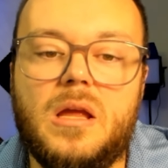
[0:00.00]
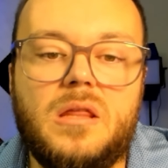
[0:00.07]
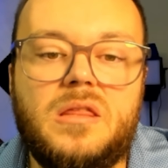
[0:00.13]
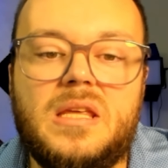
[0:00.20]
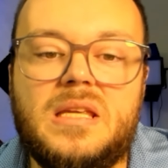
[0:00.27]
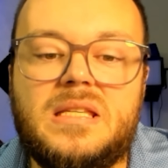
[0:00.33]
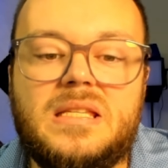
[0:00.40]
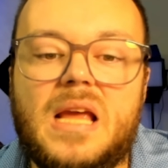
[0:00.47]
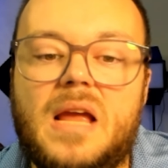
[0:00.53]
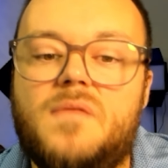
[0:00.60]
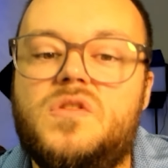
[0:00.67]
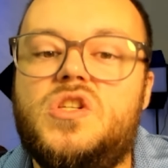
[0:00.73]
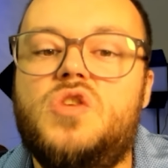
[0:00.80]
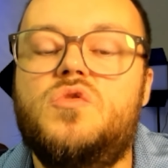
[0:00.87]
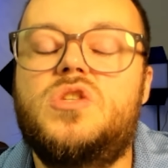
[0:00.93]
this
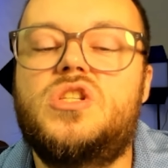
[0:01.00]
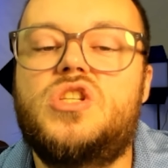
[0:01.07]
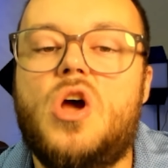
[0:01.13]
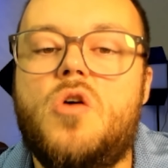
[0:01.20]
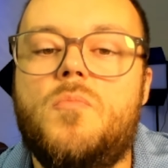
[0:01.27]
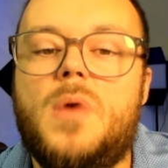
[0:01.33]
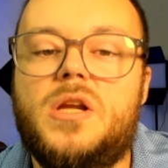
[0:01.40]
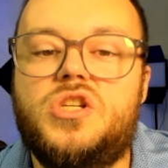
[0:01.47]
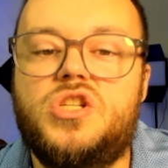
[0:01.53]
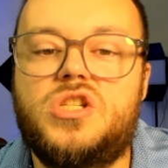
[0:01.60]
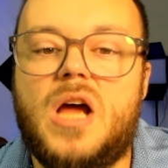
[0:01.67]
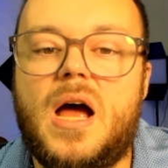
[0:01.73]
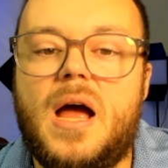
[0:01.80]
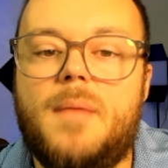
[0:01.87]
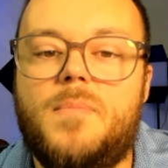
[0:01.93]
saves you so much
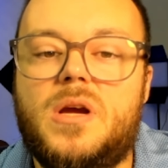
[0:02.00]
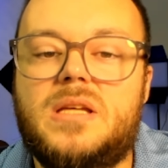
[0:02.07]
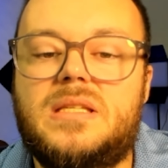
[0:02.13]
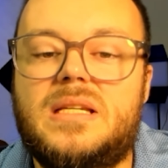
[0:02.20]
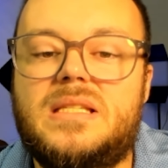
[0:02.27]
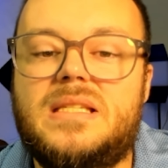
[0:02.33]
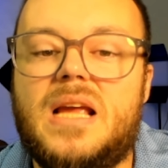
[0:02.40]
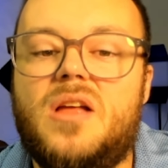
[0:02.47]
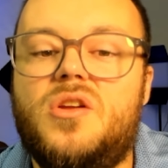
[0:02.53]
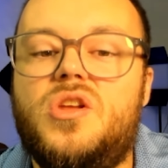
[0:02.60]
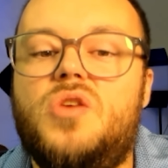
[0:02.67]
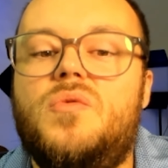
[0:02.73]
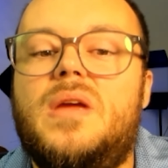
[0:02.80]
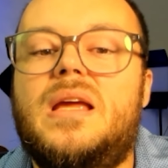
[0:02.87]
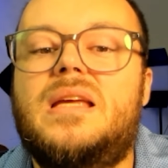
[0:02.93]
time because it's telling
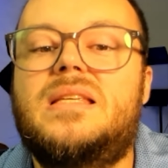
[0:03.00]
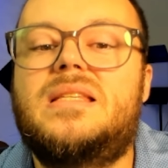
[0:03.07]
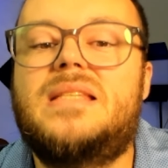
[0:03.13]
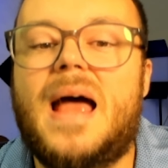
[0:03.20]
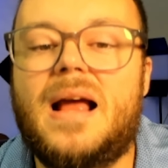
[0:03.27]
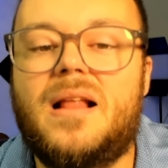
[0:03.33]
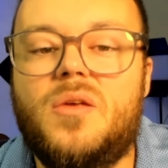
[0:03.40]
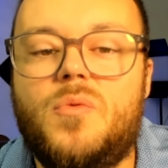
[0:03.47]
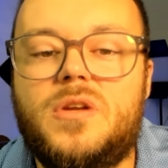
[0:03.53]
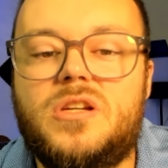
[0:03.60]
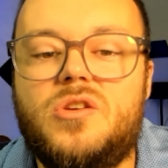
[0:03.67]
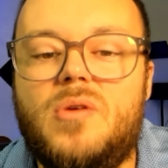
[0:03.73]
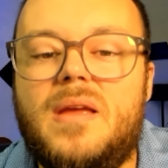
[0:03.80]
you exactly what to do.